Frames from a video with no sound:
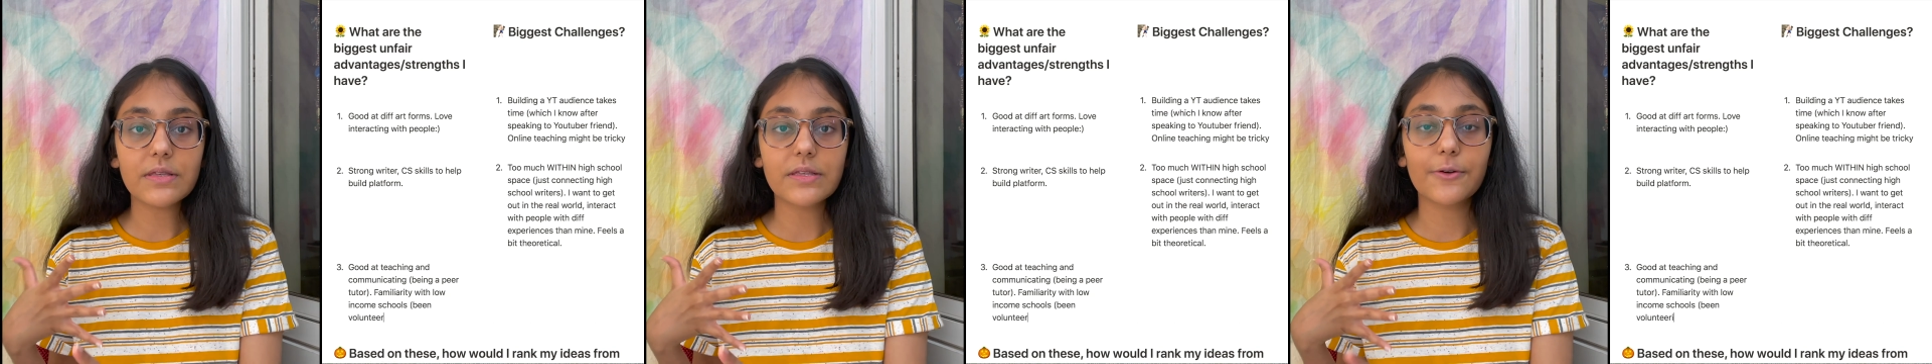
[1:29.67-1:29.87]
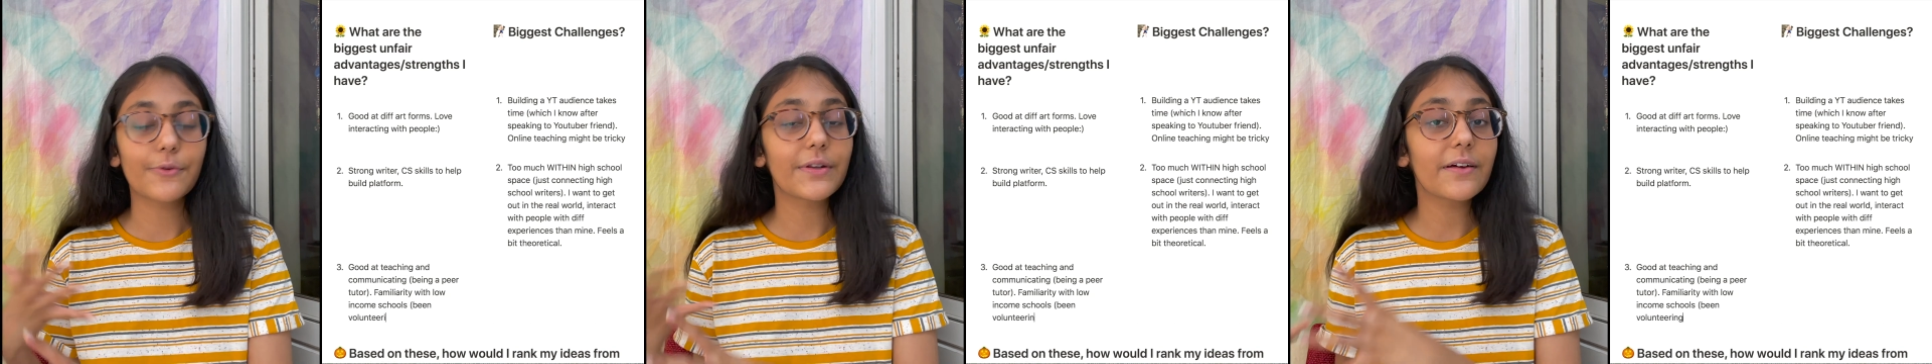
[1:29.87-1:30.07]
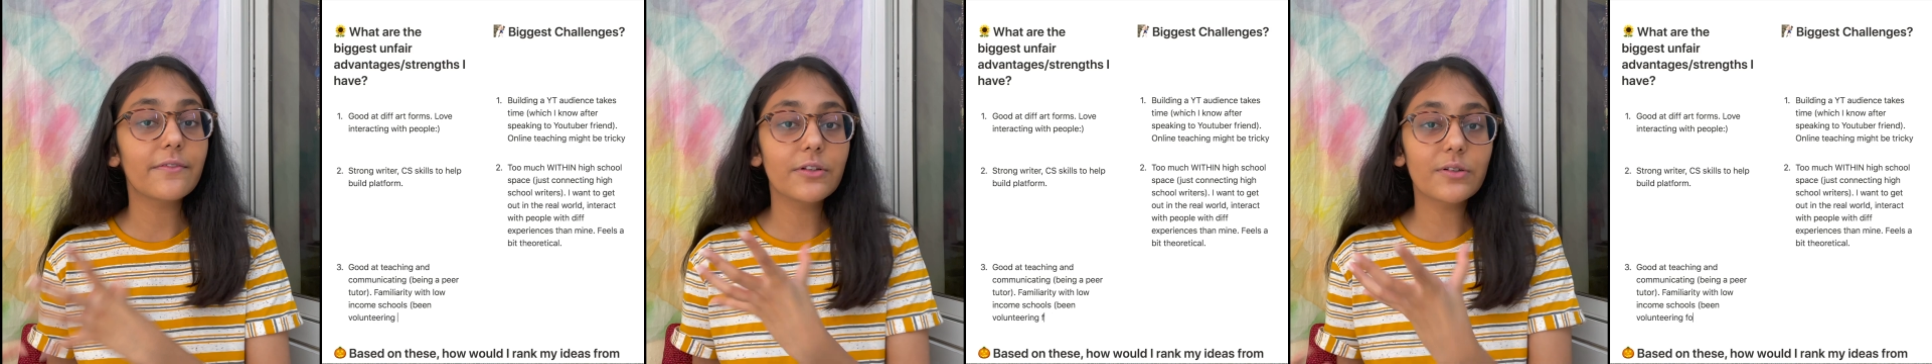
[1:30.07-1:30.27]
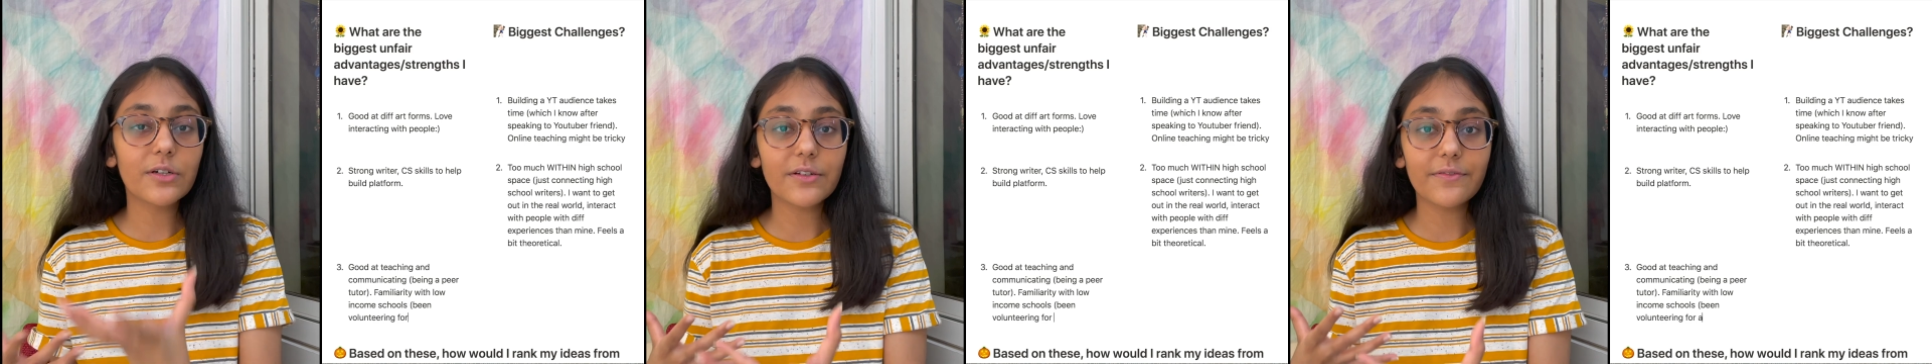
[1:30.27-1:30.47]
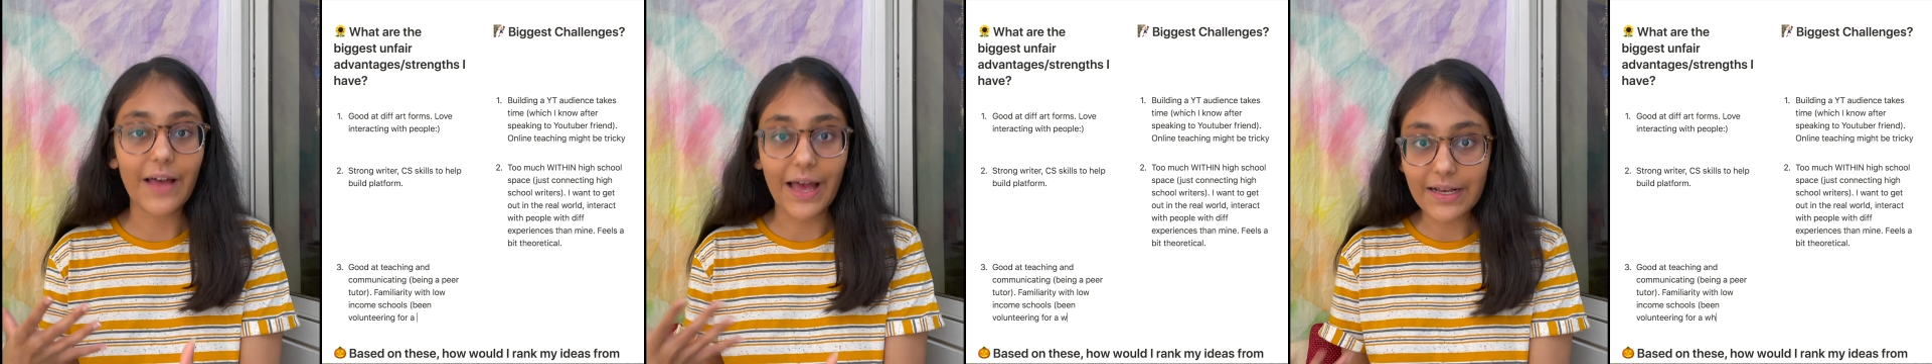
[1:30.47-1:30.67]
don't have a lot
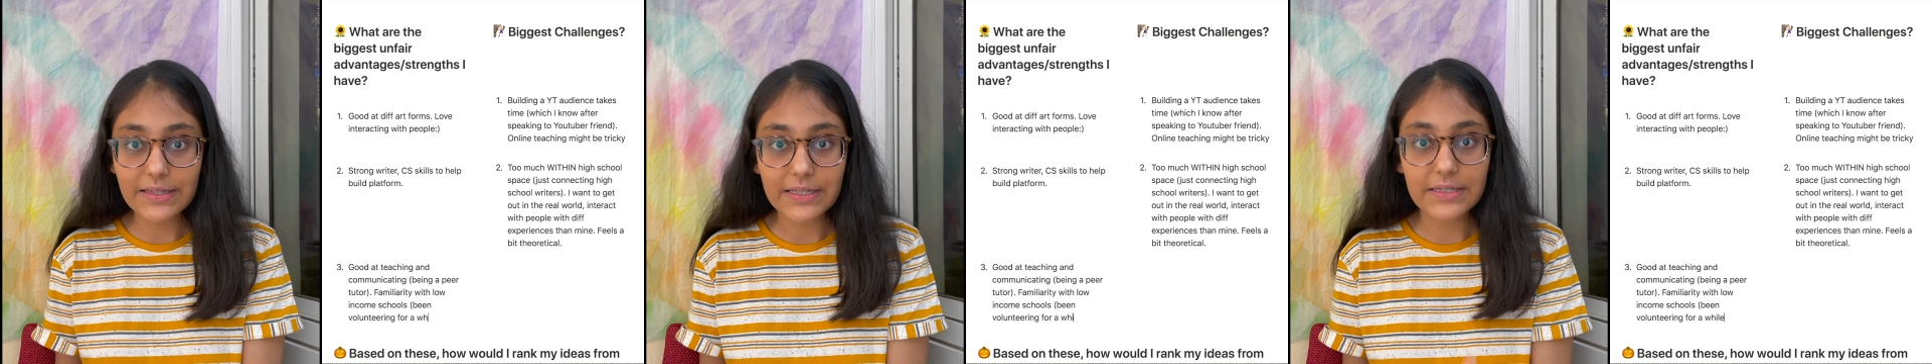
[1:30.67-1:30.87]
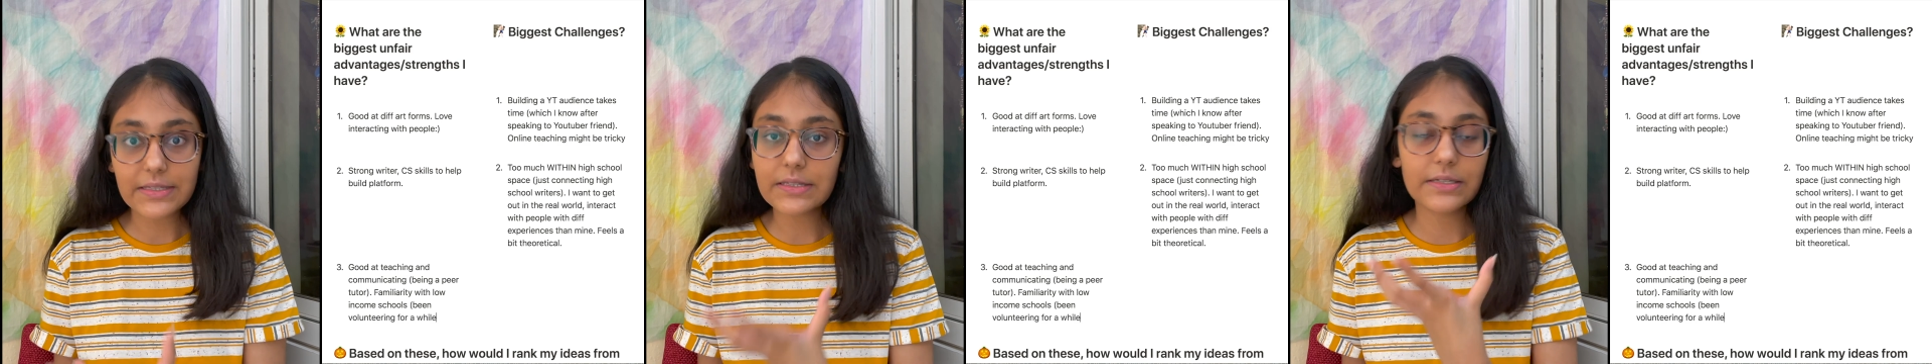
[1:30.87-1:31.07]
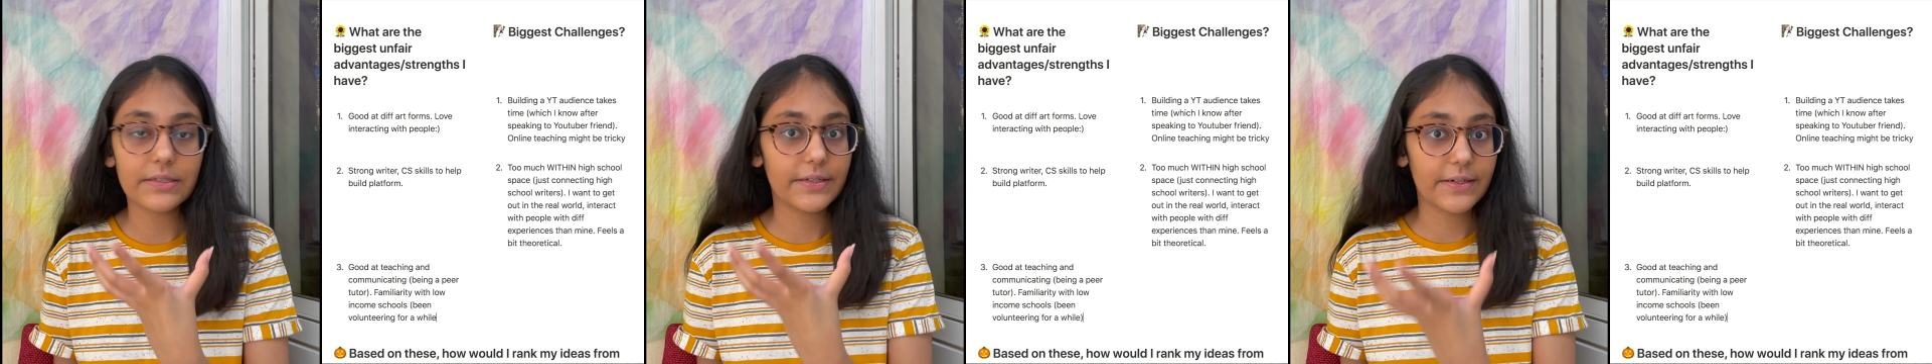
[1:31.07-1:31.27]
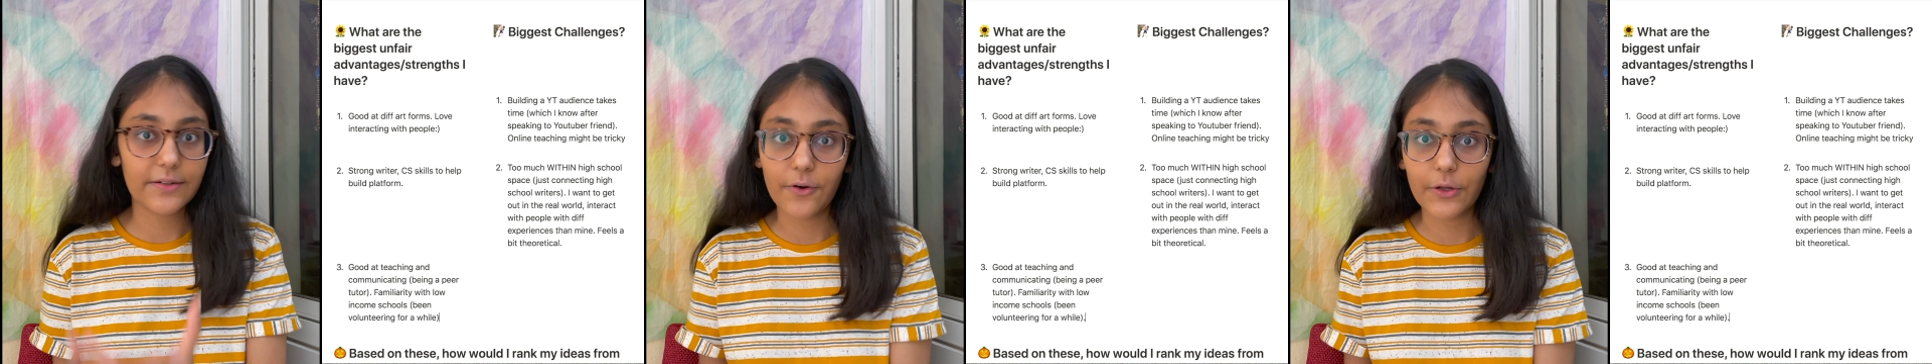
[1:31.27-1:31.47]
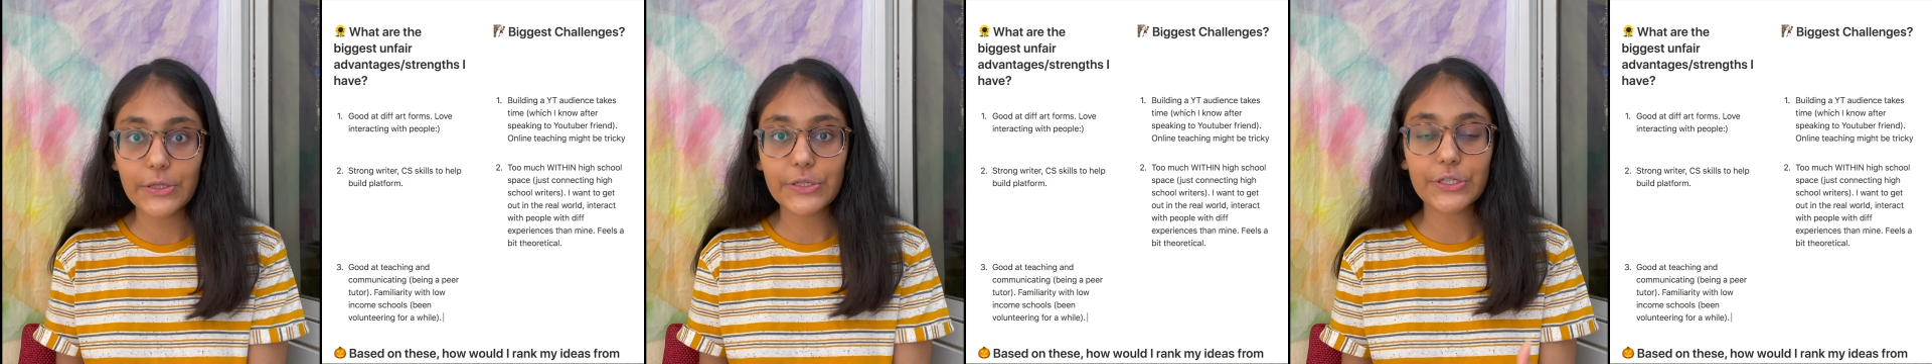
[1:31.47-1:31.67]
of access to
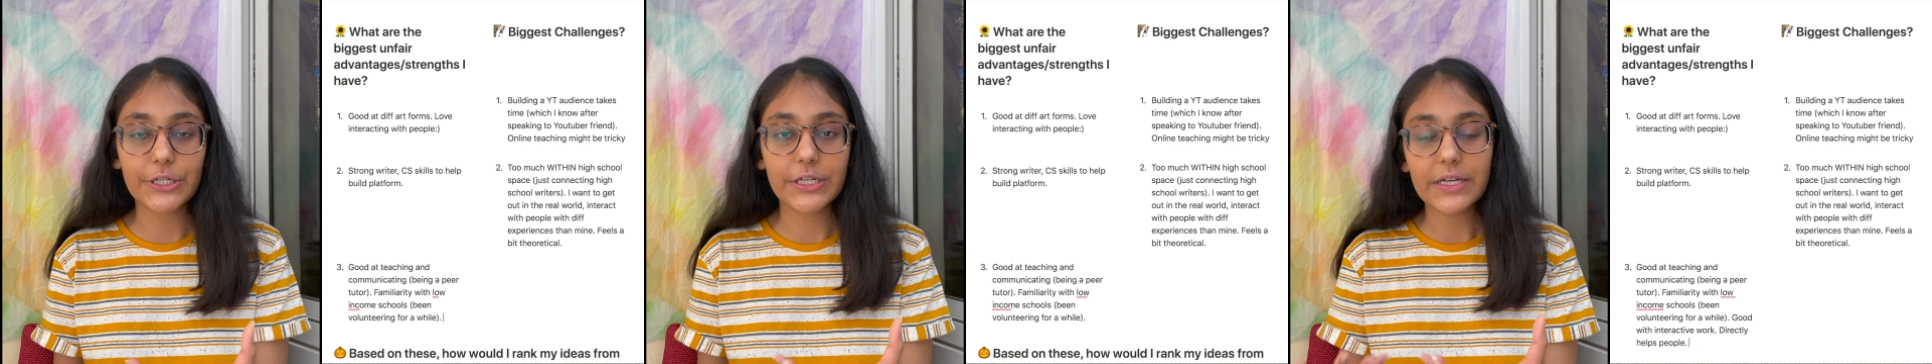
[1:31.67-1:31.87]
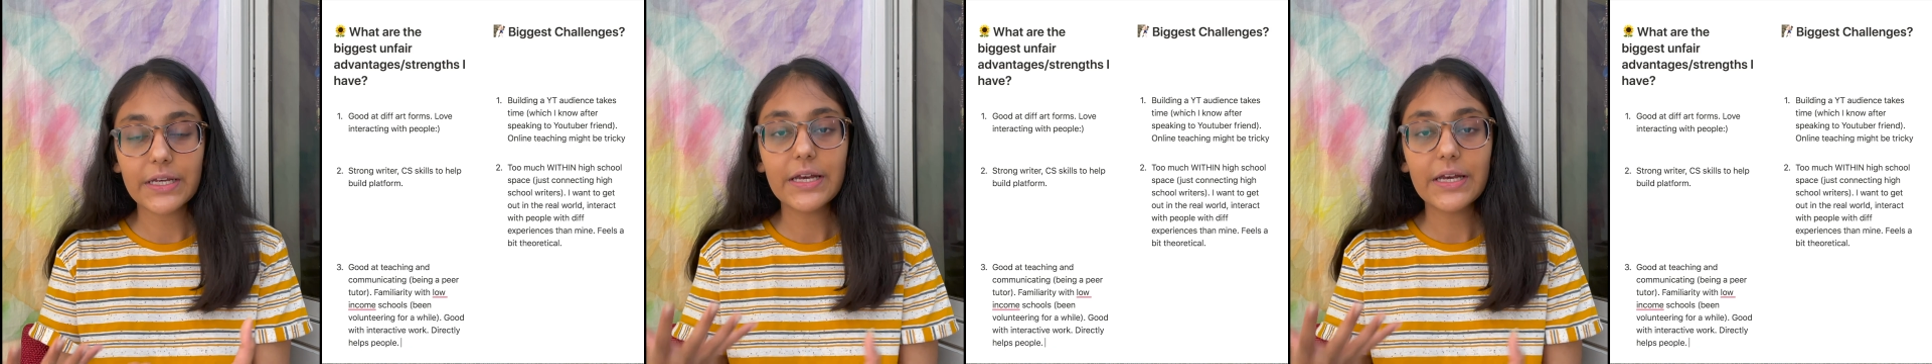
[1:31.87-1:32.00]
technology.